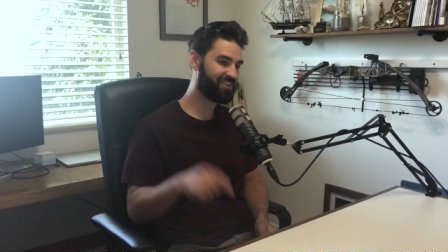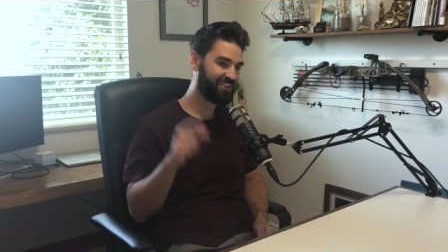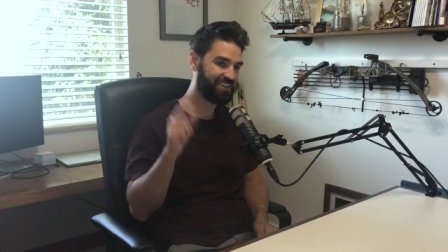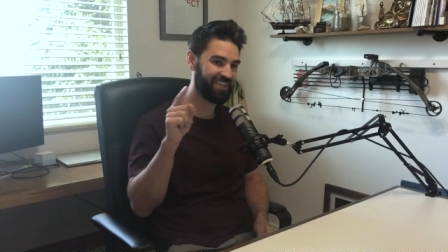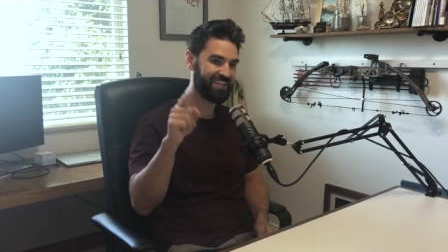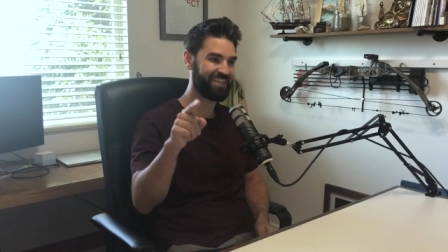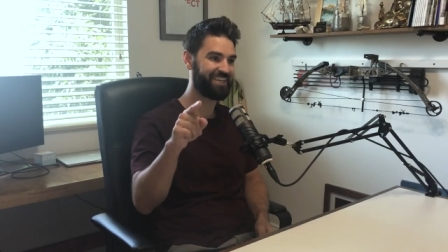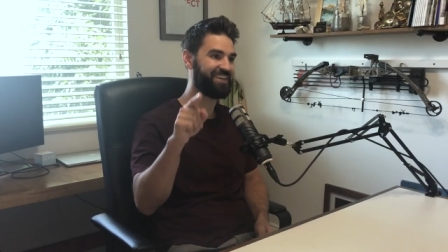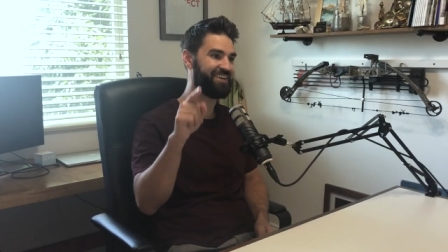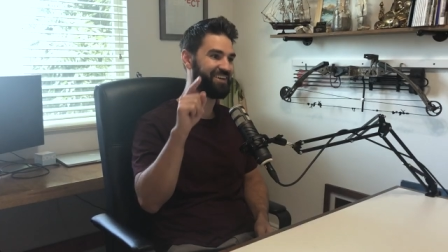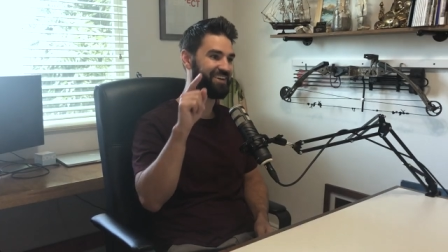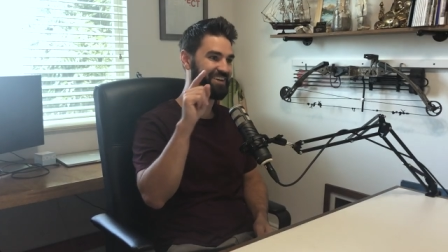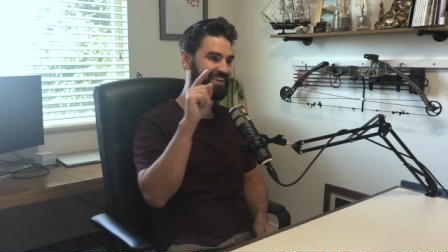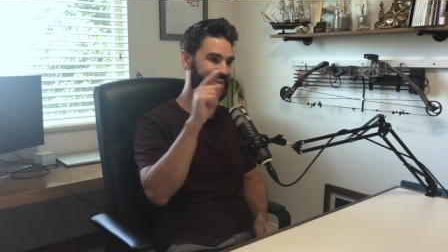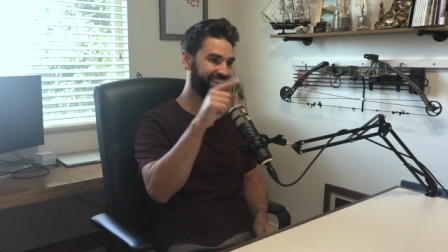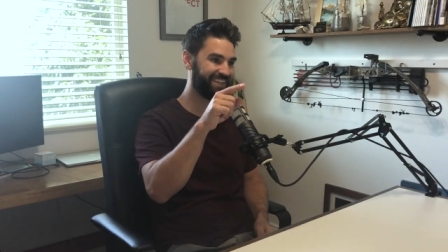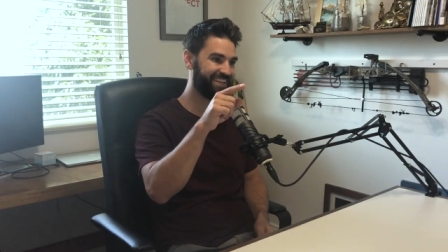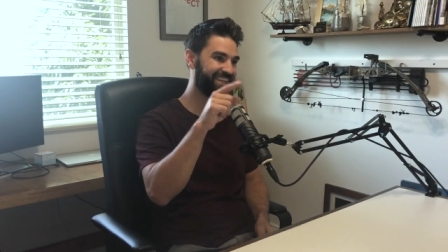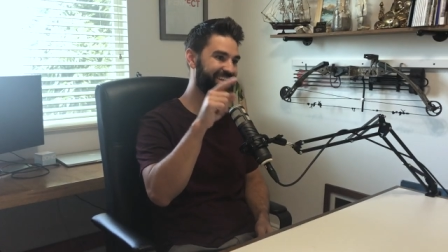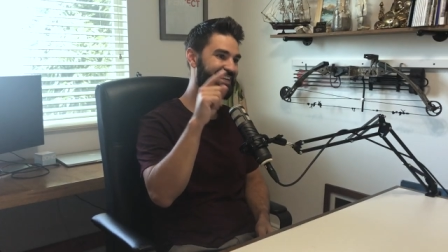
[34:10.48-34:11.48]
Click here. It
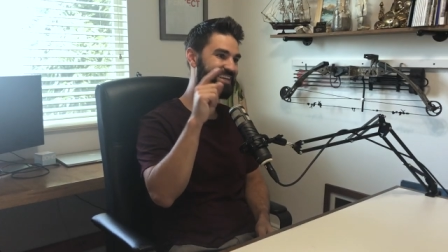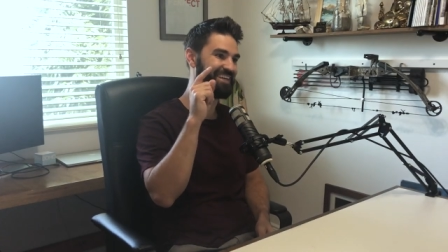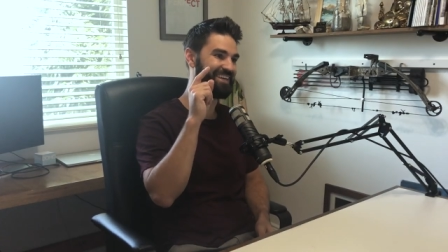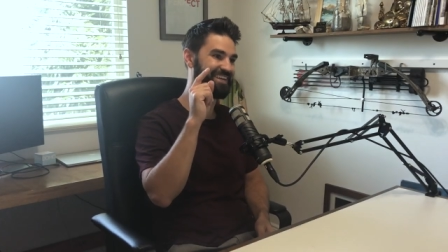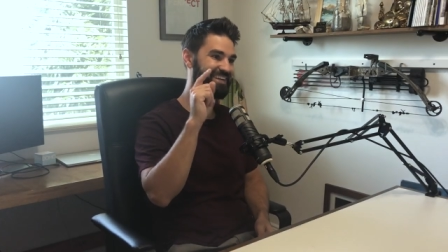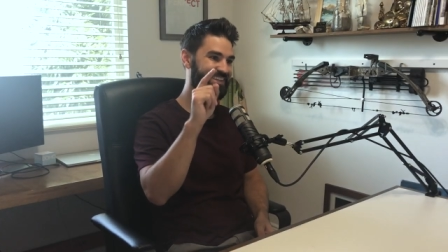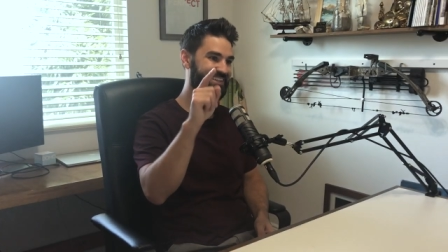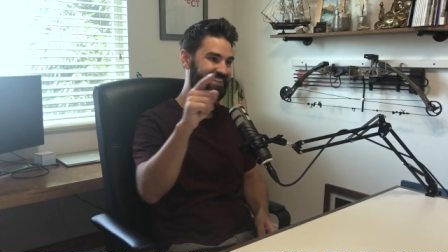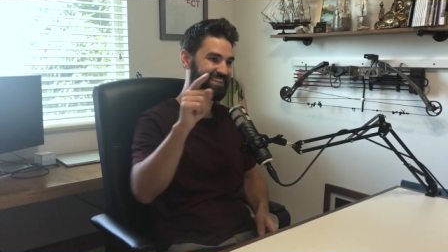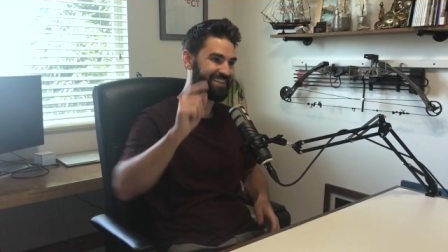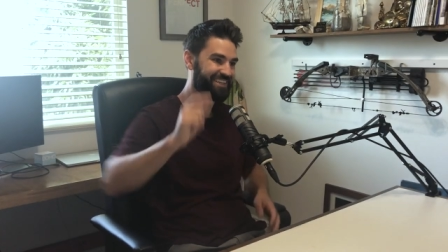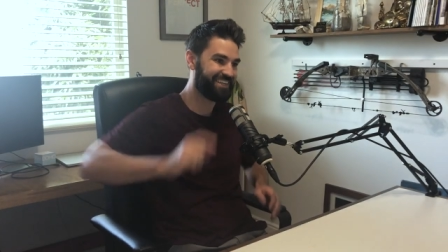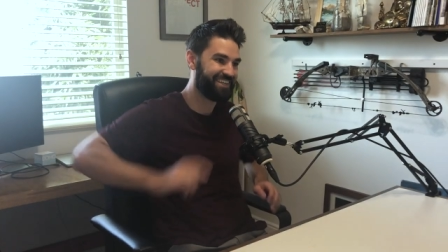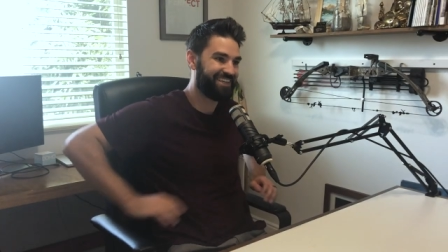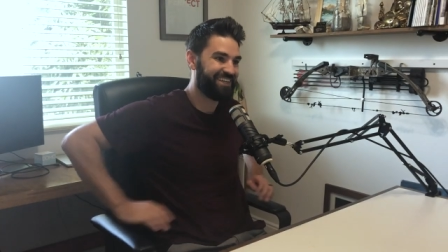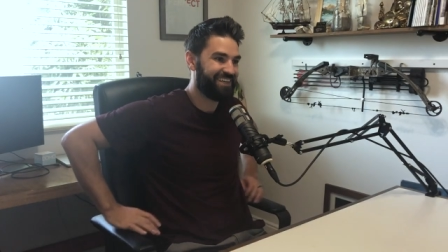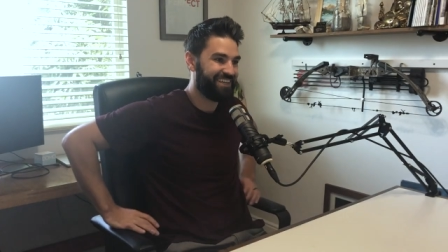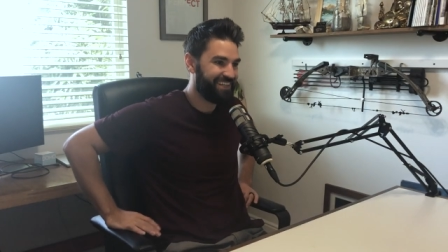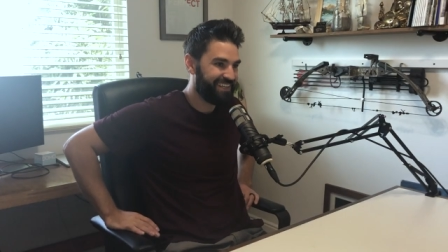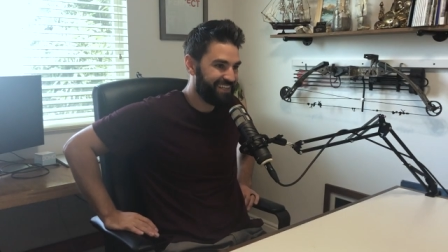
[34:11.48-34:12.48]
just it here, feels
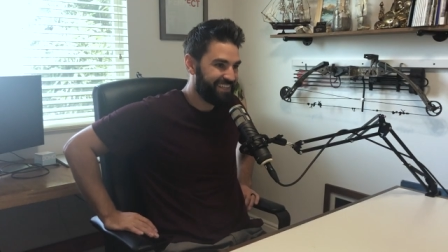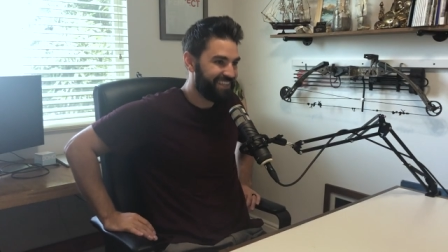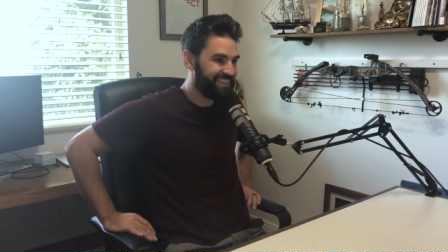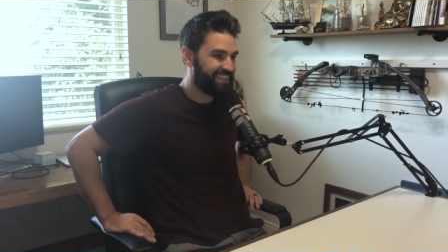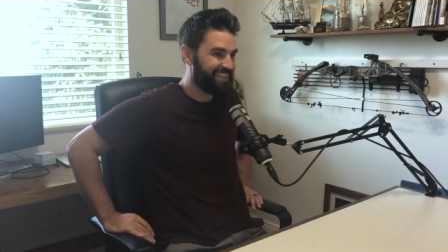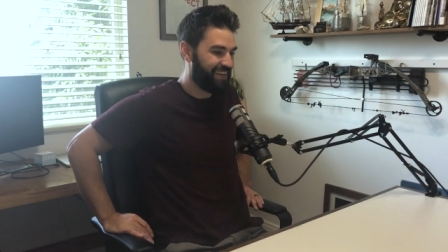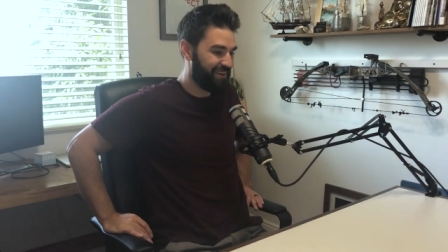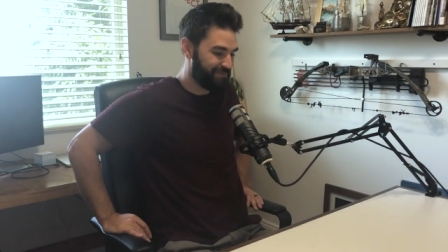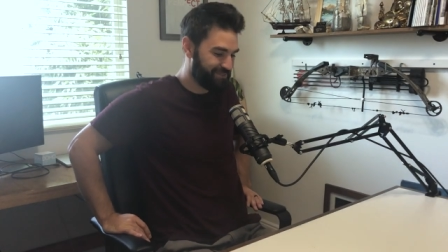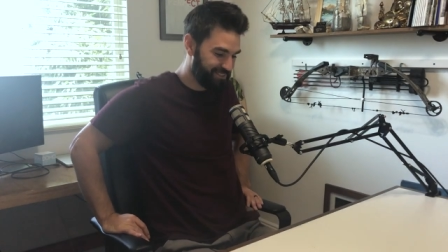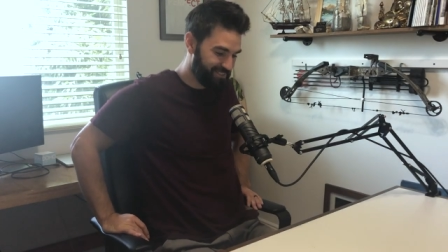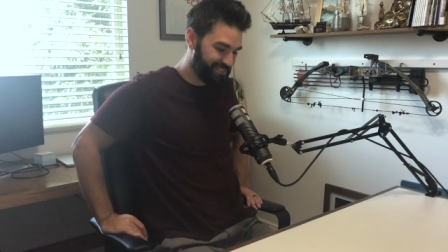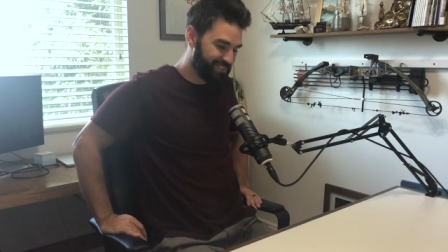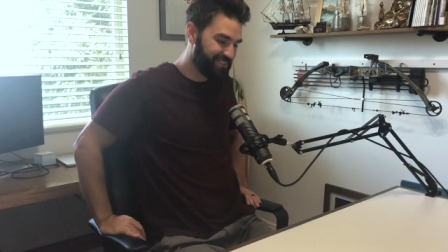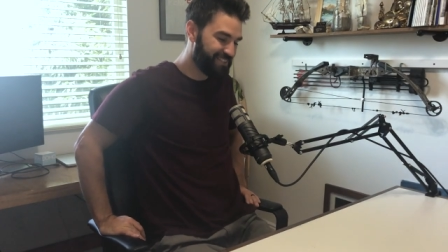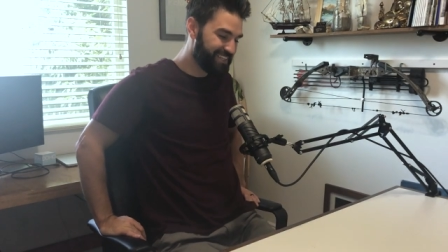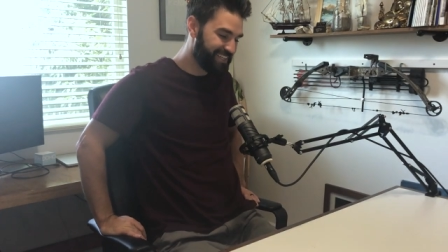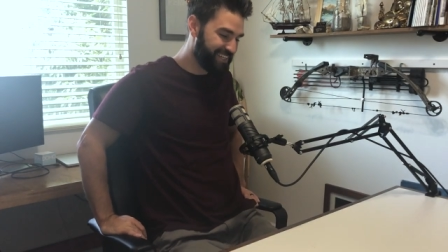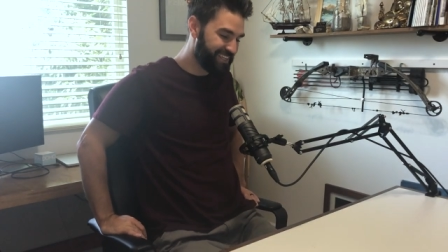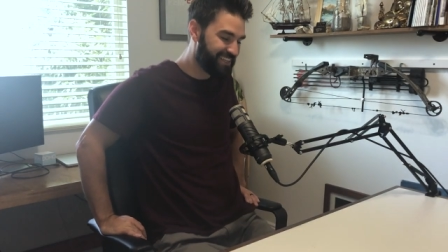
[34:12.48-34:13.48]
weird, Absolutely. you
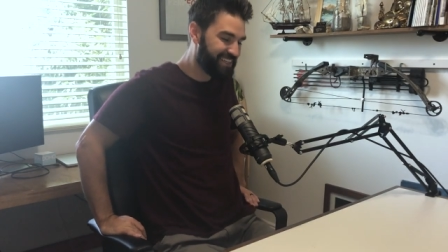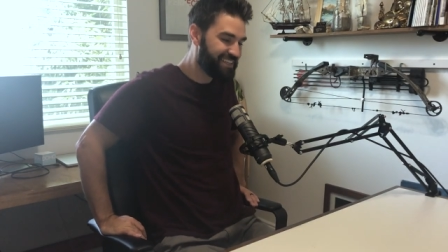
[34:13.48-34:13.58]
know?